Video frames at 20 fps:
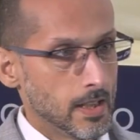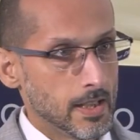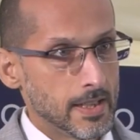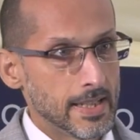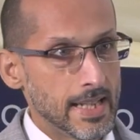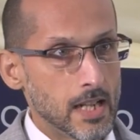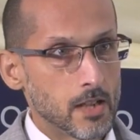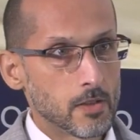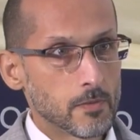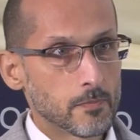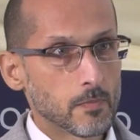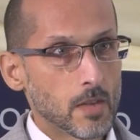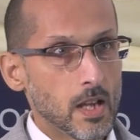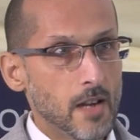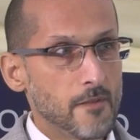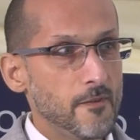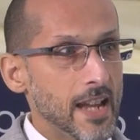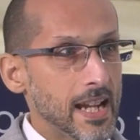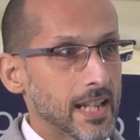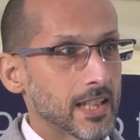Now, a
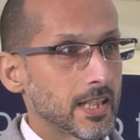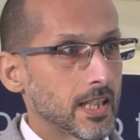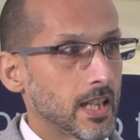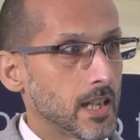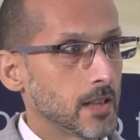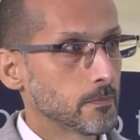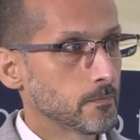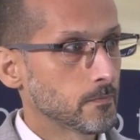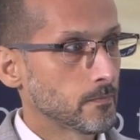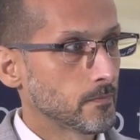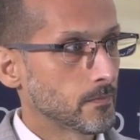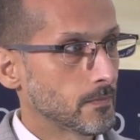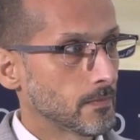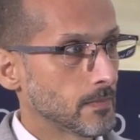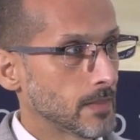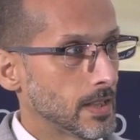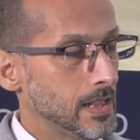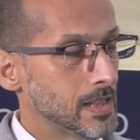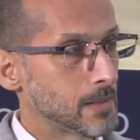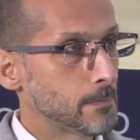vector
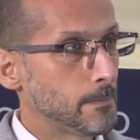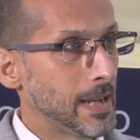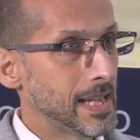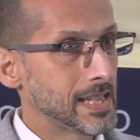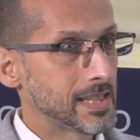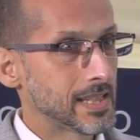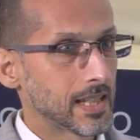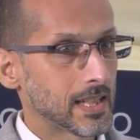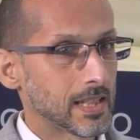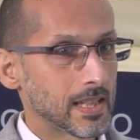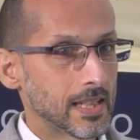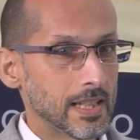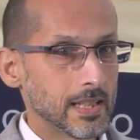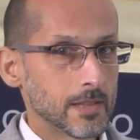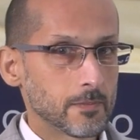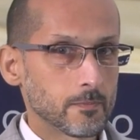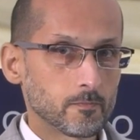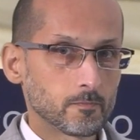is basically,